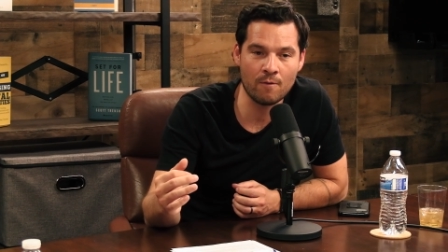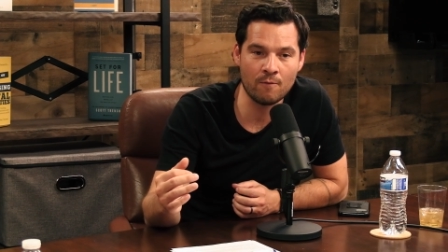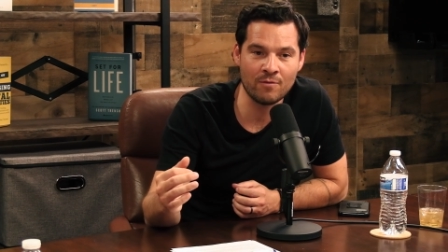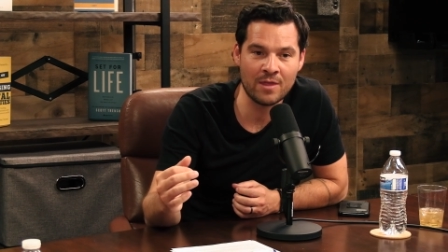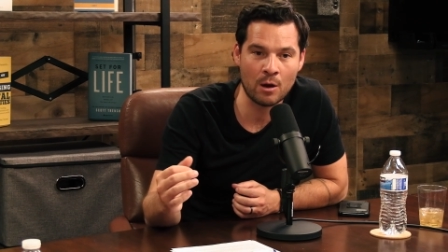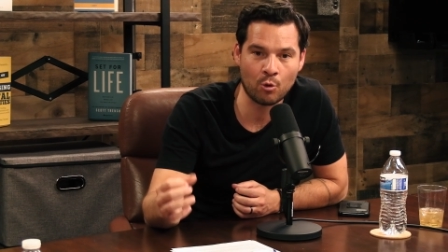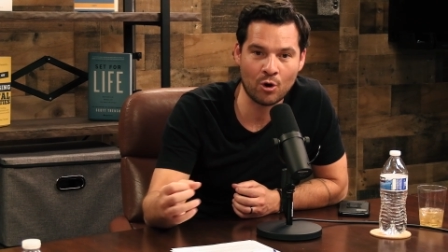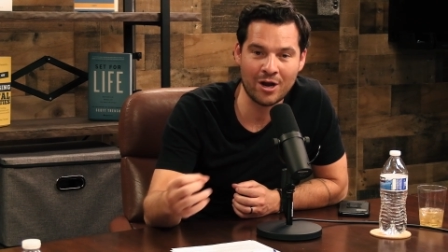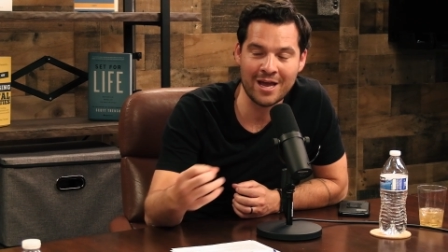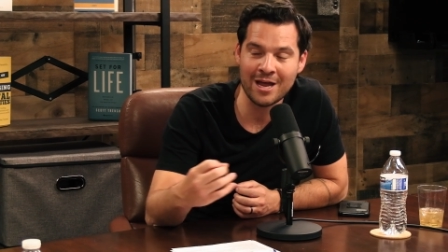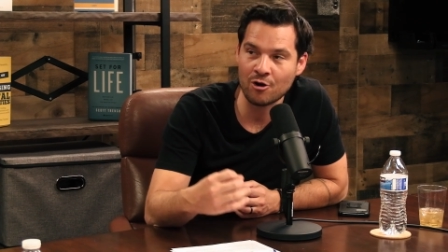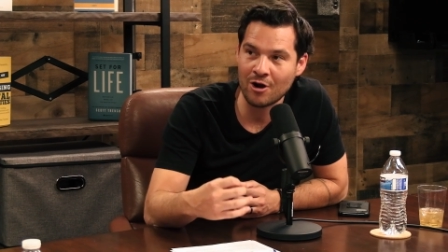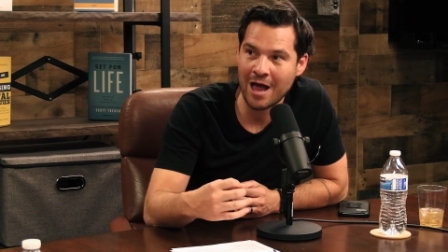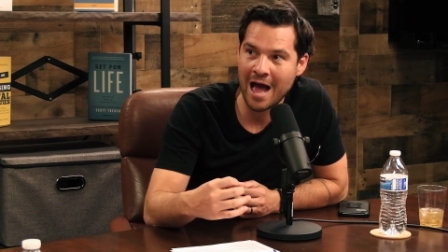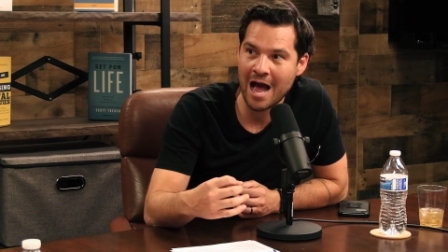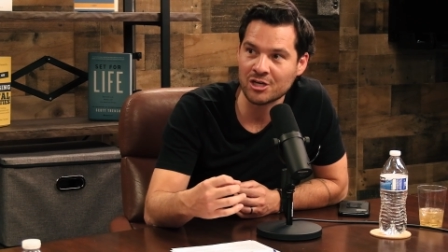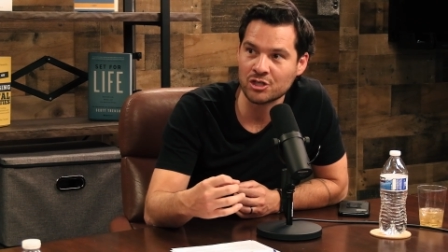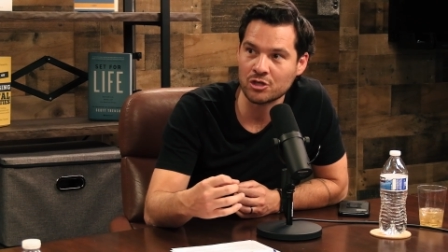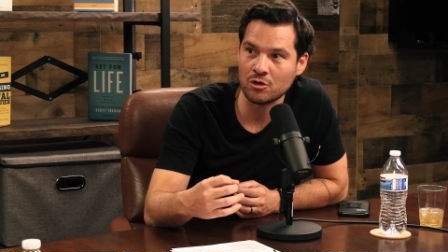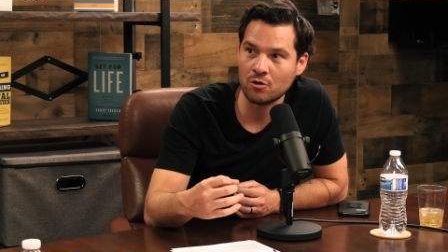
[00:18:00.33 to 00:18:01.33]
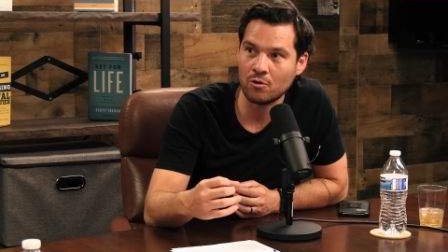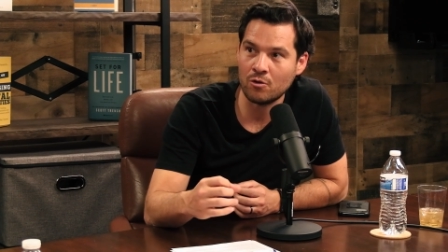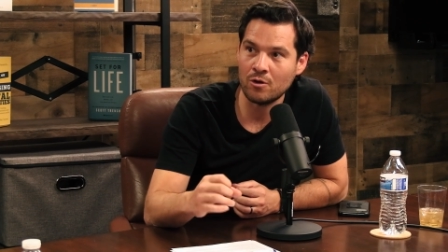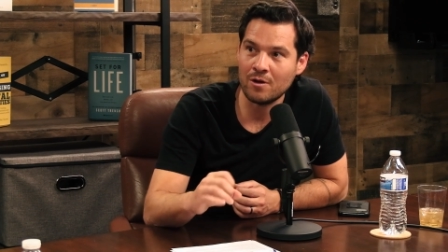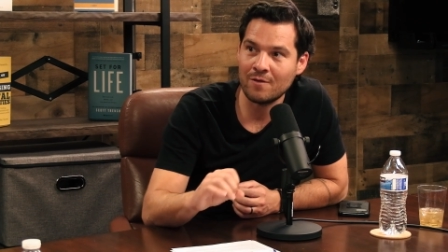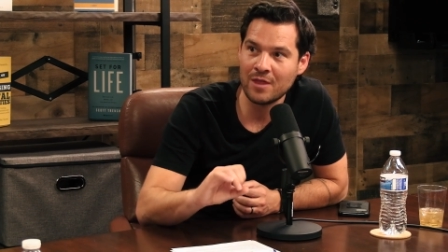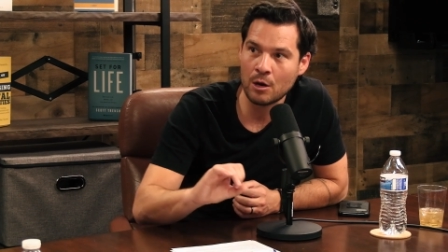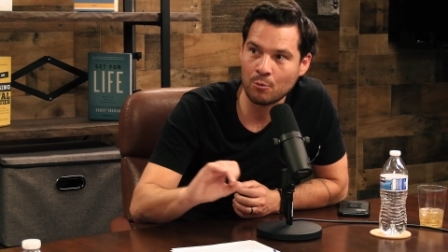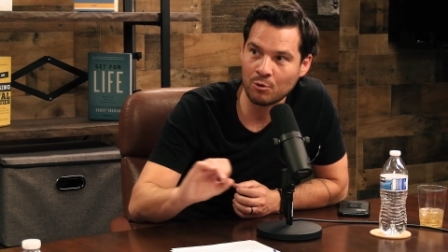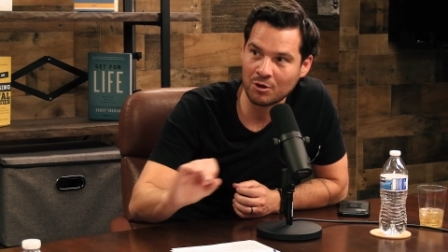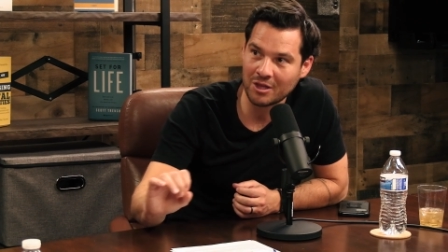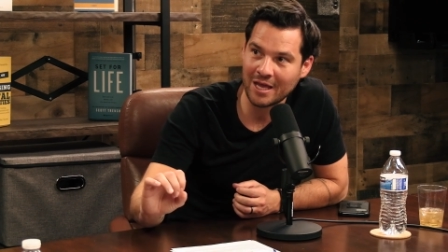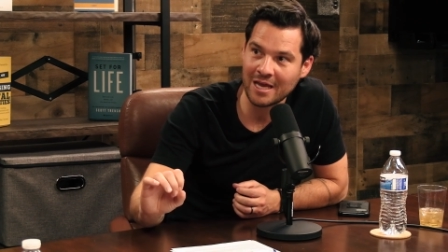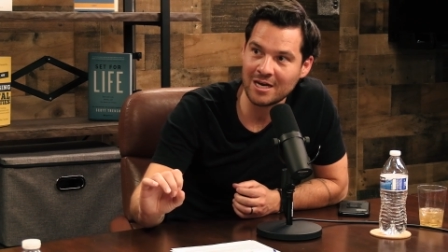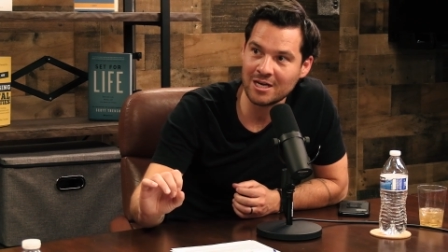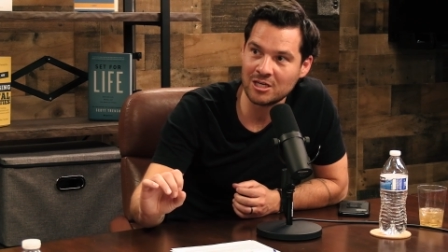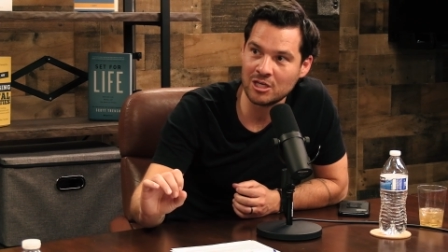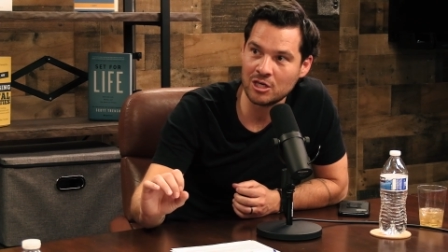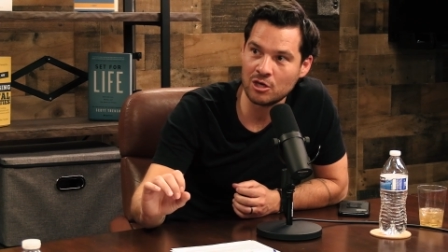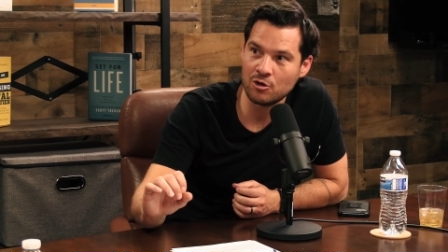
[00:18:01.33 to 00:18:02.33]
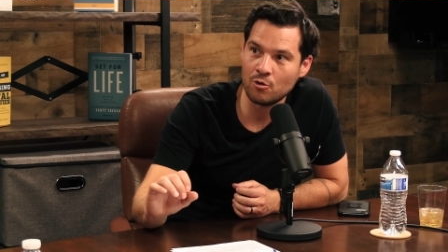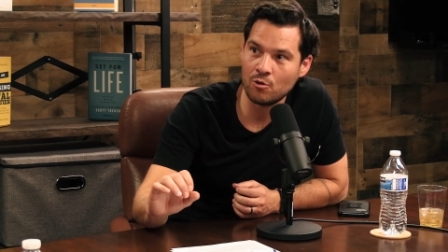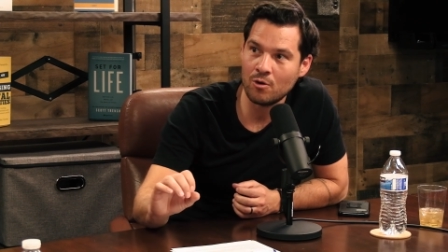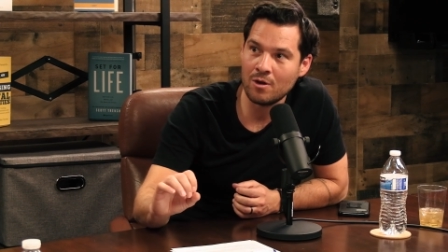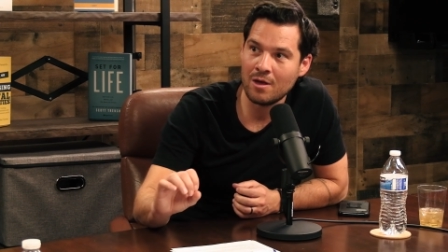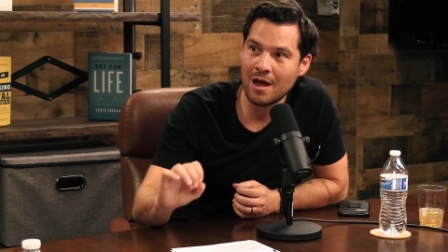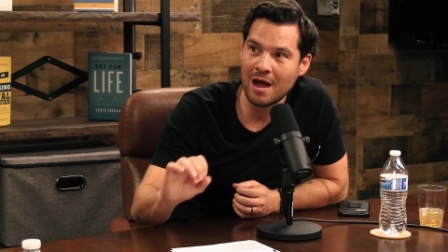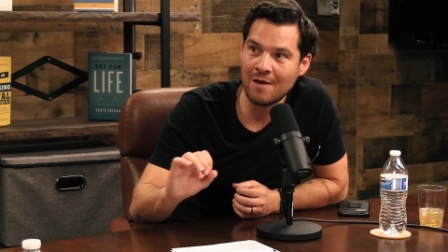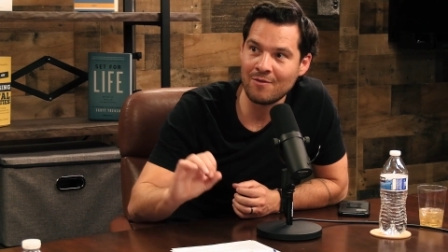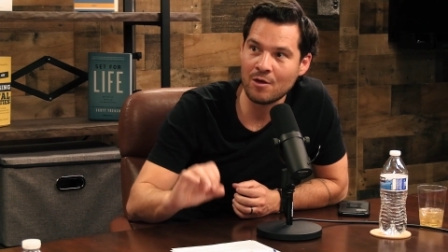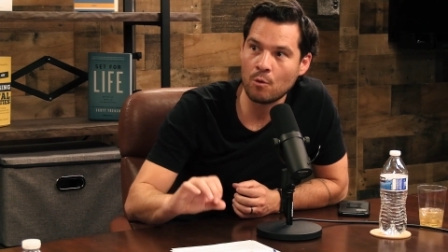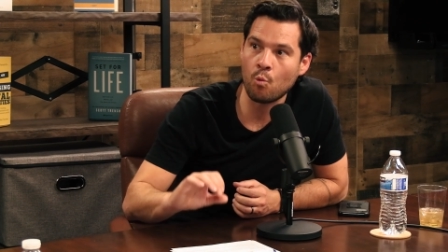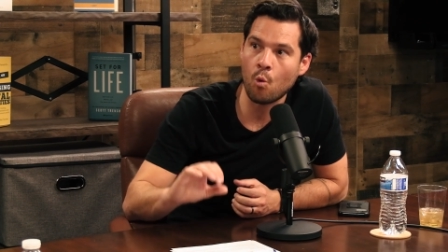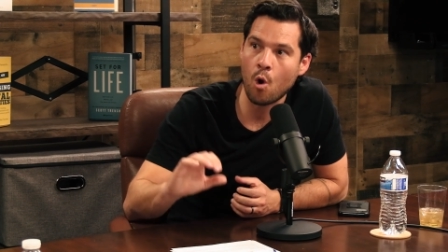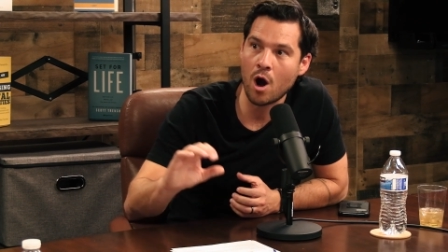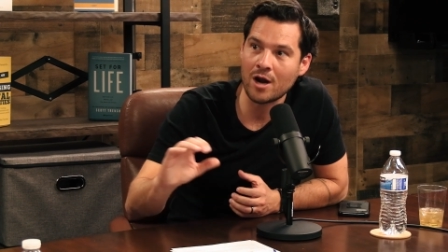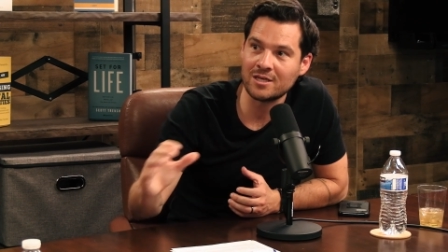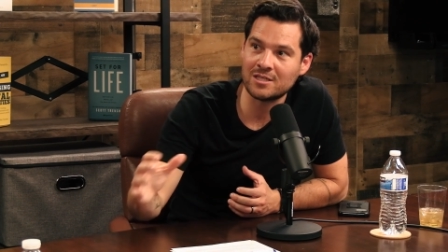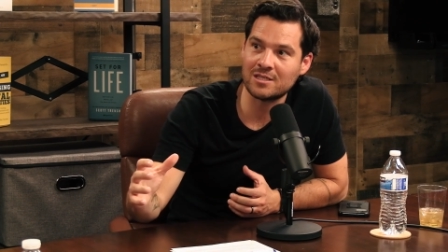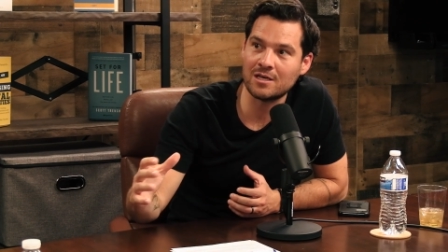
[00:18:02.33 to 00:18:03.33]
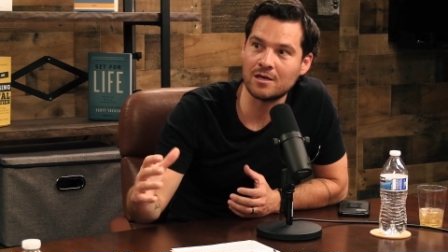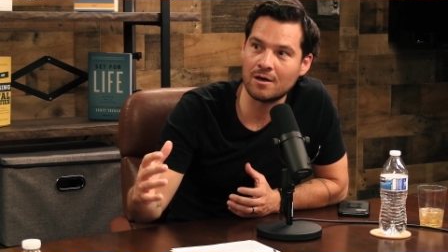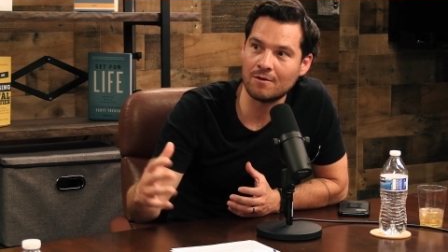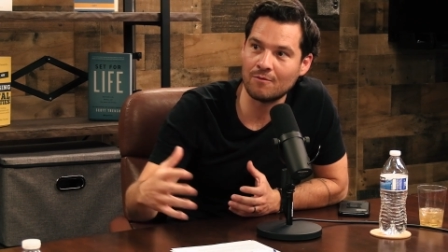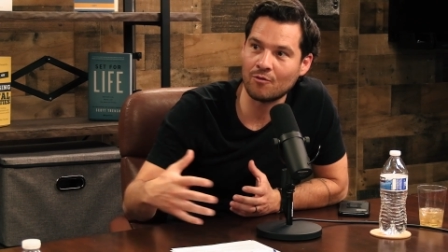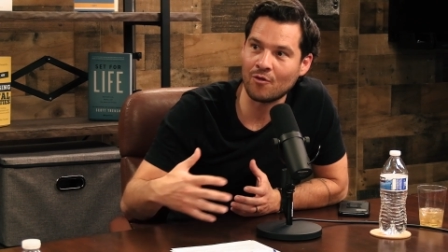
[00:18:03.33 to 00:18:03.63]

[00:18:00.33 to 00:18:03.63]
that were international that related to you, yeah, and that wanted to